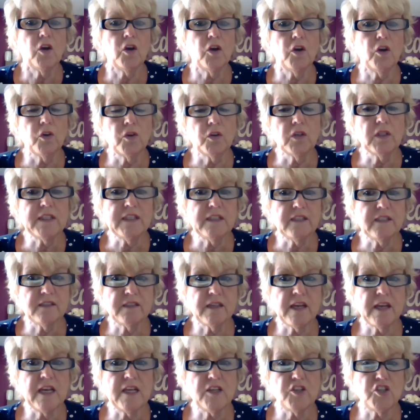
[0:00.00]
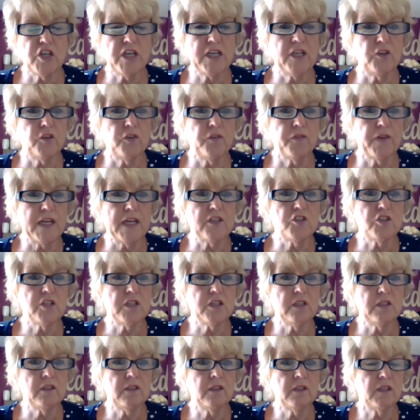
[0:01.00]
Early stage
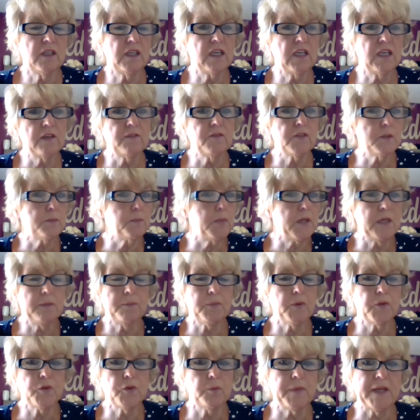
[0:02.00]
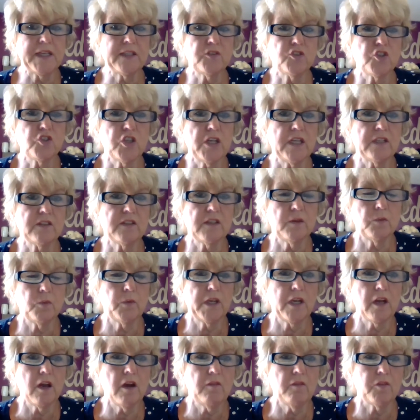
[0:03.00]
intervention gives people their best chance at
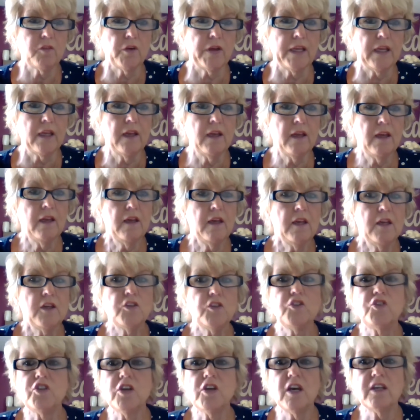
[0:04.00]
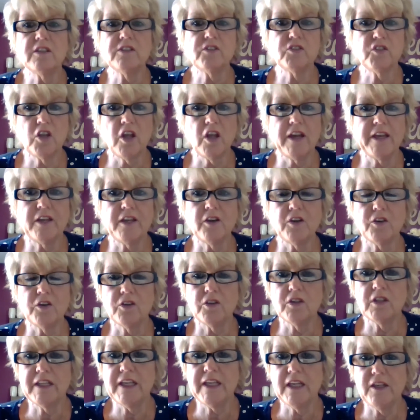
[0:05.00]
recovery, just like early